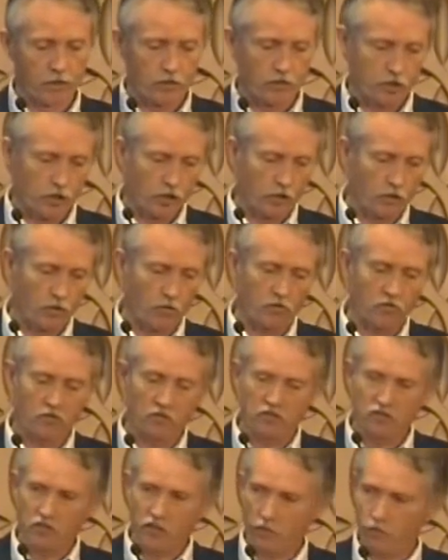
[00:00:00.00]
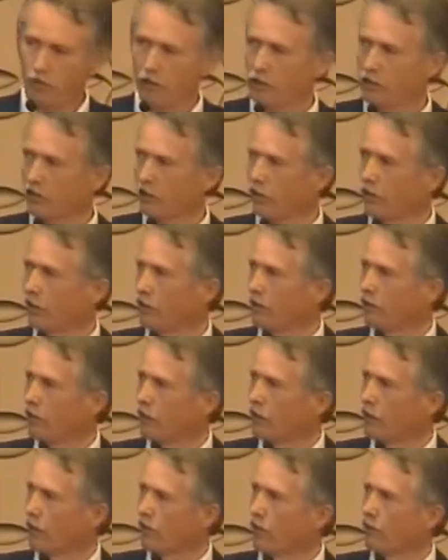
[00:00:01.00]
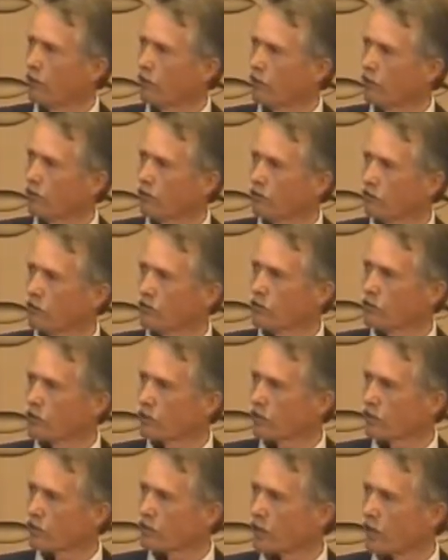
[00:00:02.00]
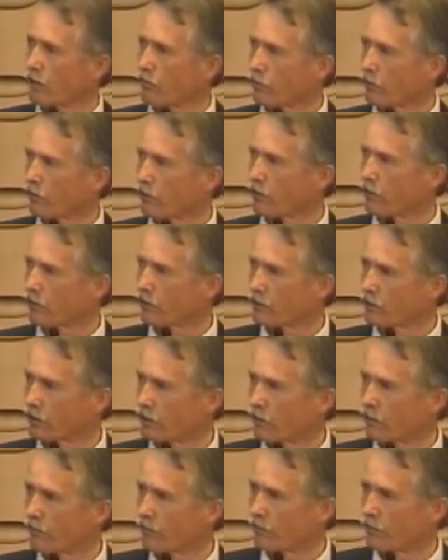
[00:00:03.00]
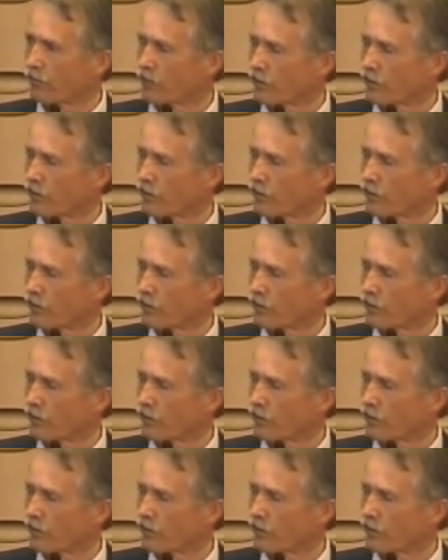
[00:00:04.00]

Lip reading: So typically, and I'm going to use an example that